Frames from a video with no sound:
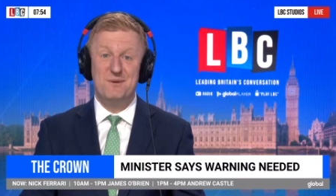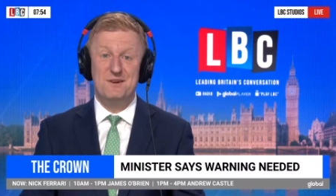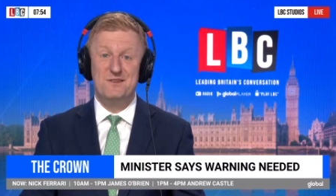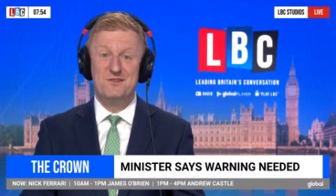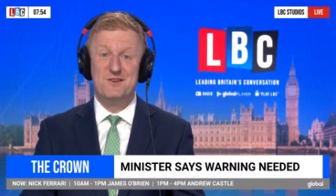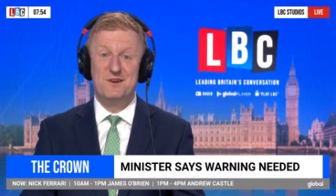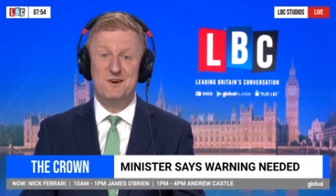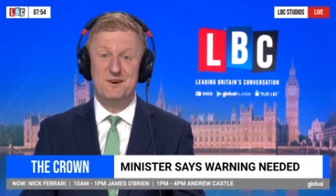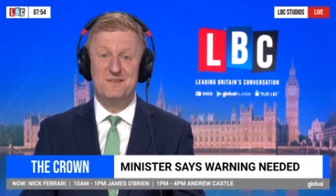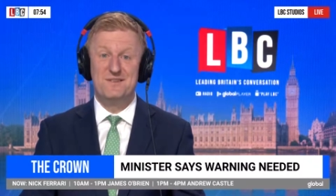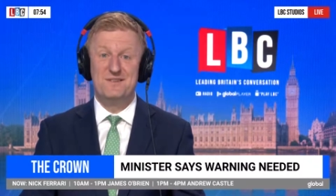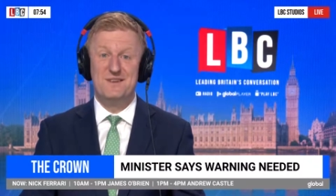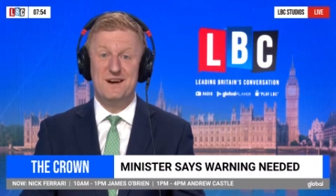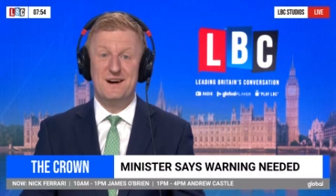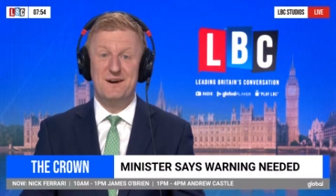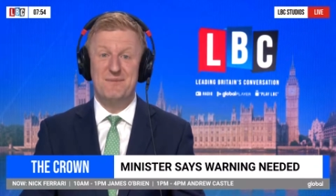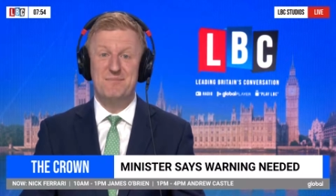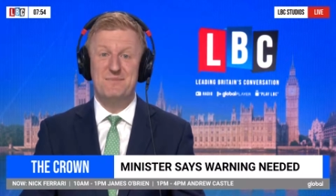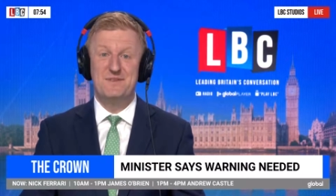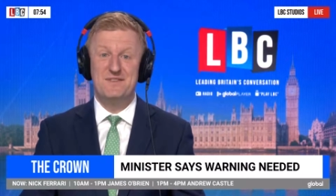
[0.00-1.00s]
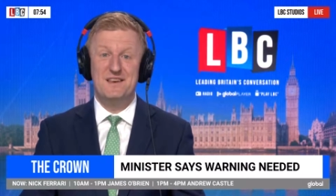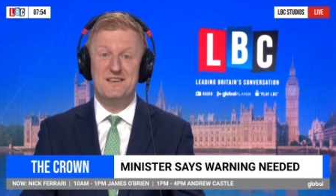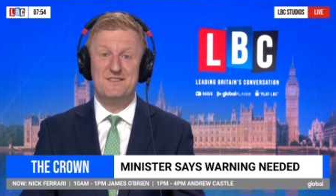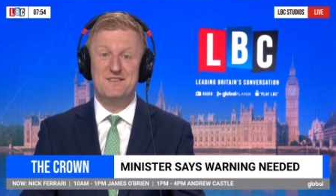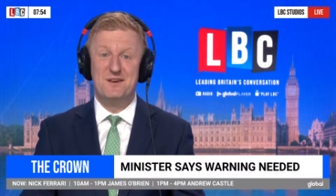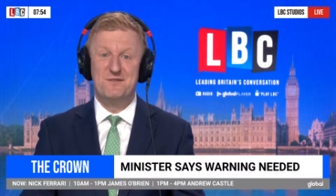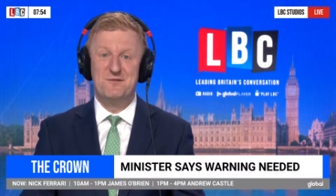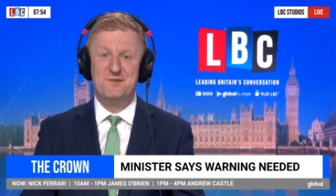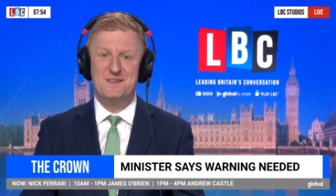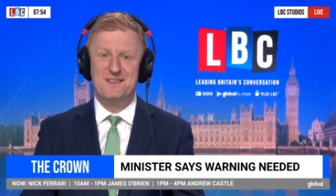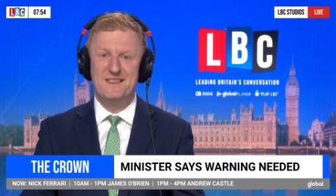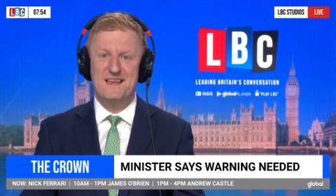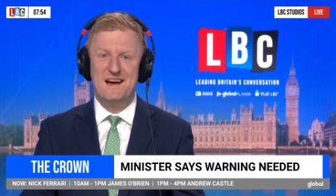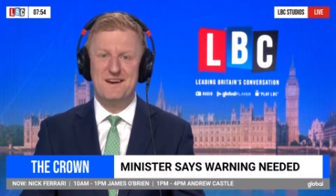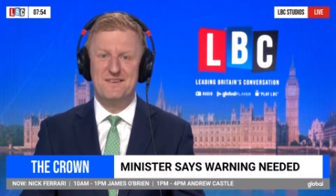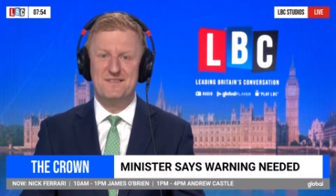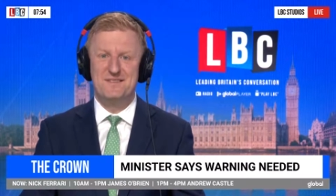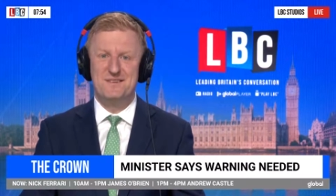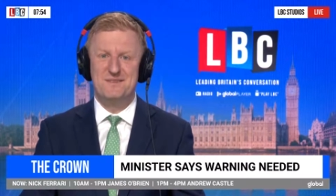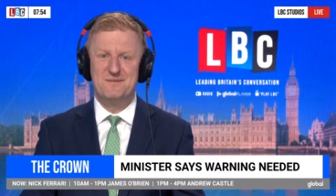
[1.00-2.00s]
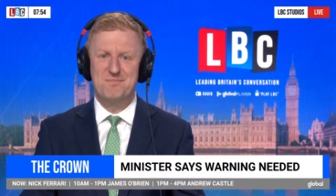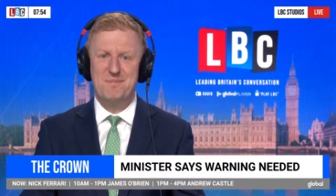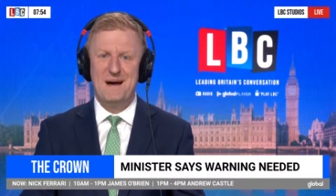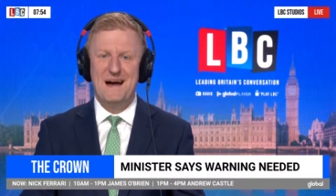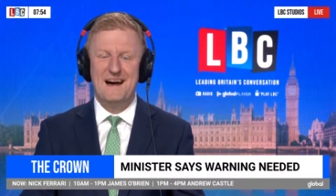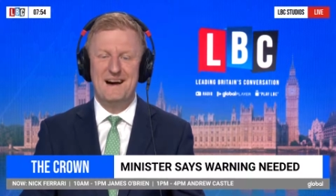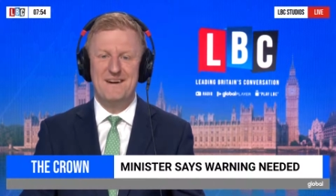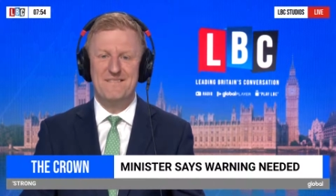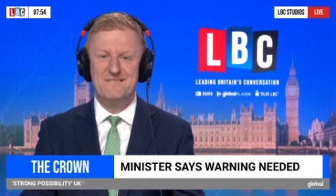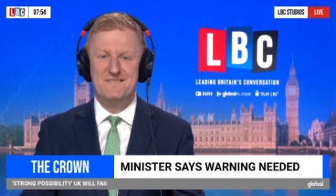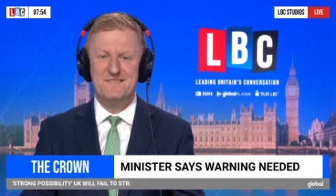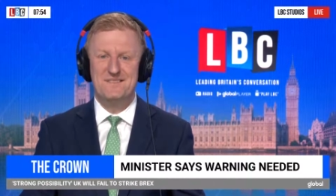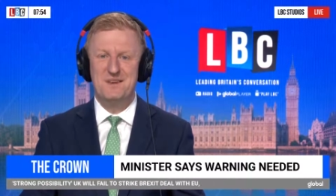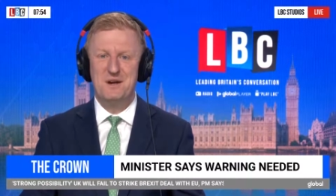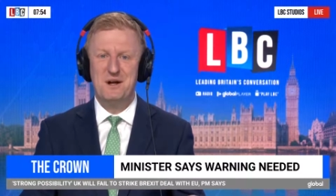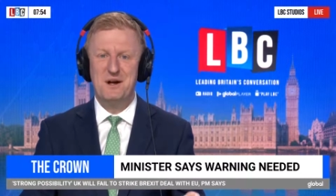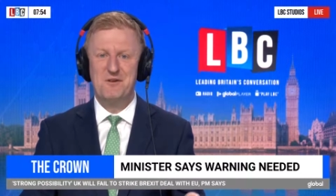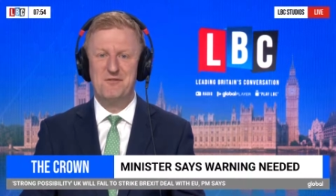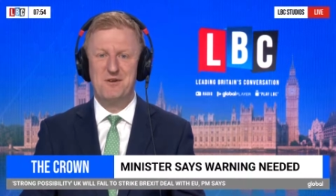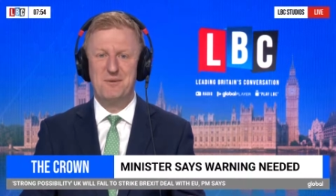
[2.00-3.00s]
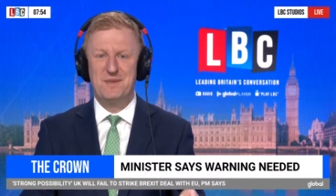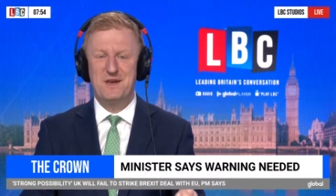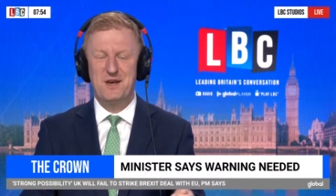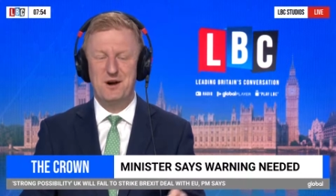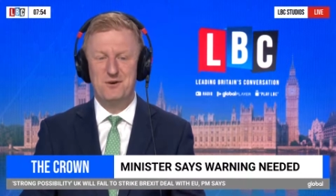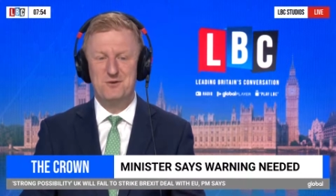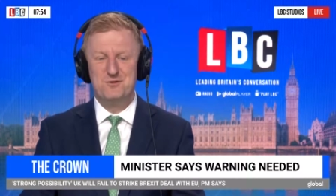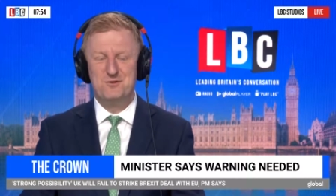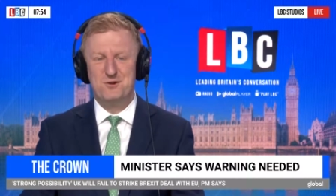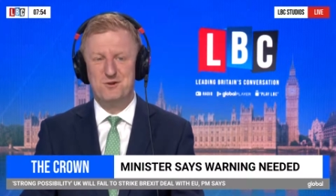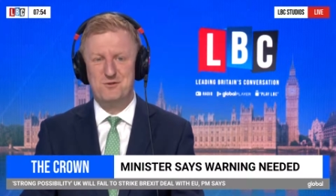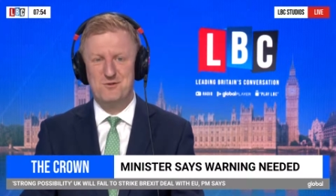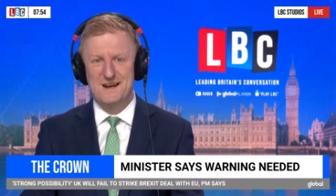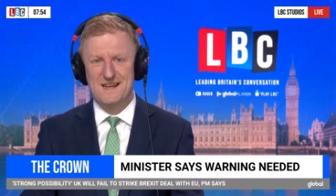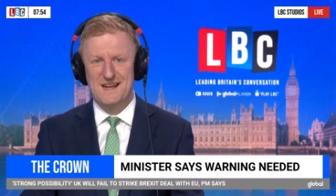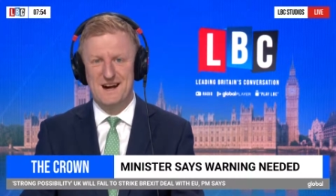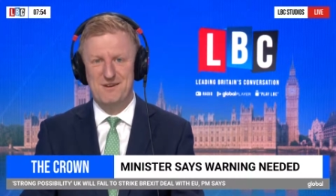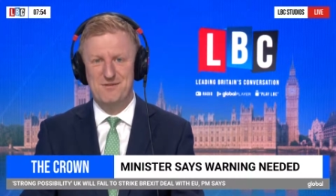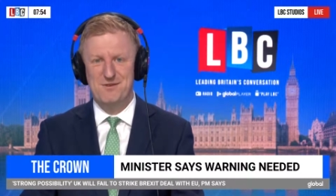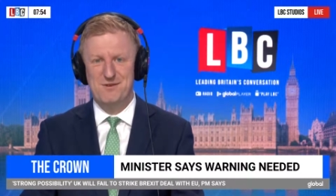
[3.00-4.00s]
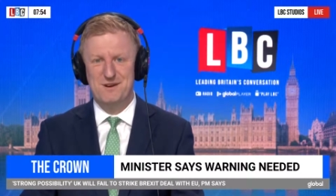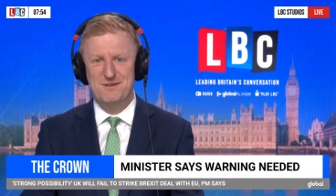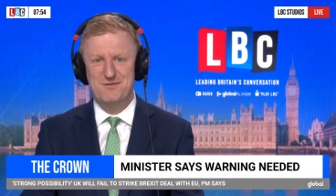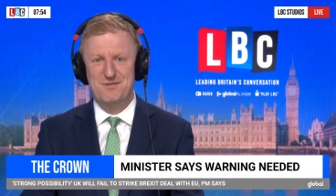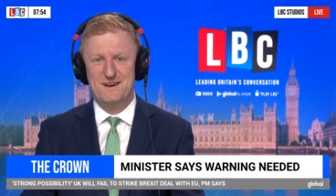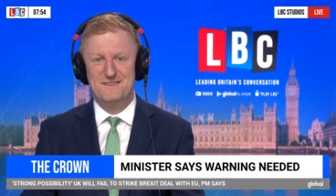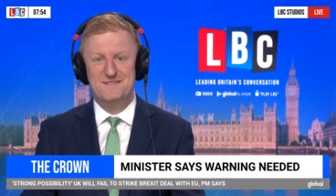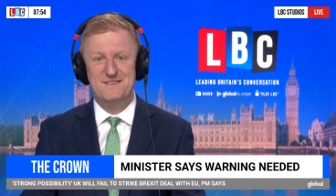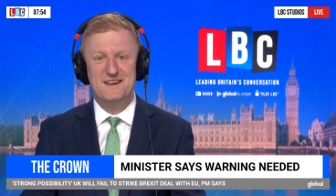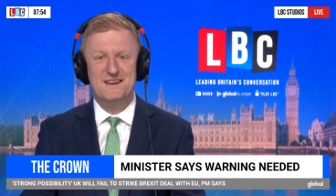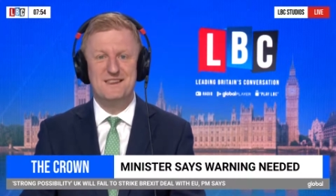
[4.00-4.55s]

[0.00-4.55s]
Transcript: which got um, six hundred thousand pounds from the Cultural Recovery Fund,